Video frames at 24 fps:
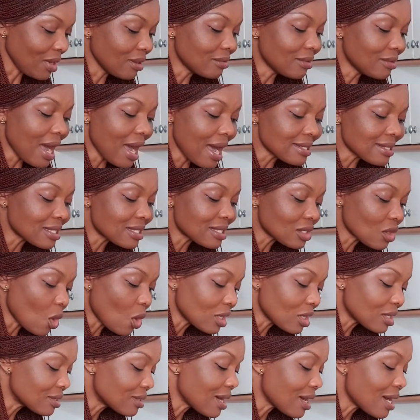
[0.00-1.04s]
They are
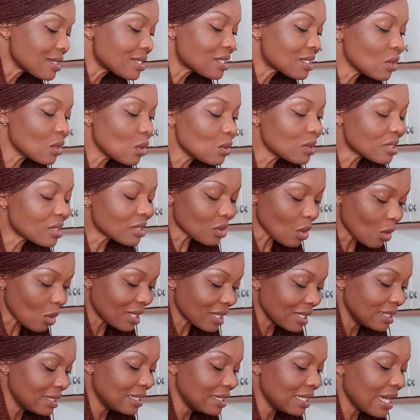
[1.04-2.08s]
so stuck
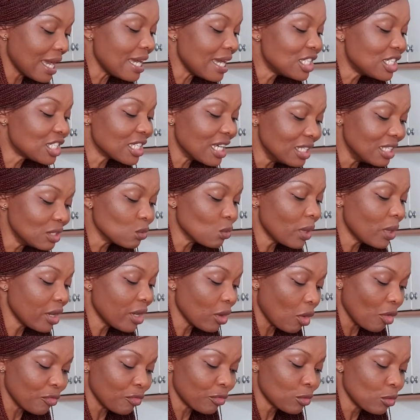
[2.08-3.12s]
in the ancient
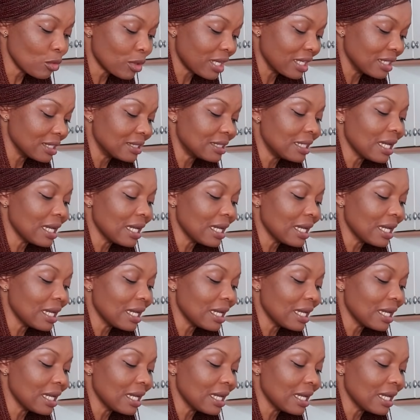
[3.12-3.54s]
way of cooking.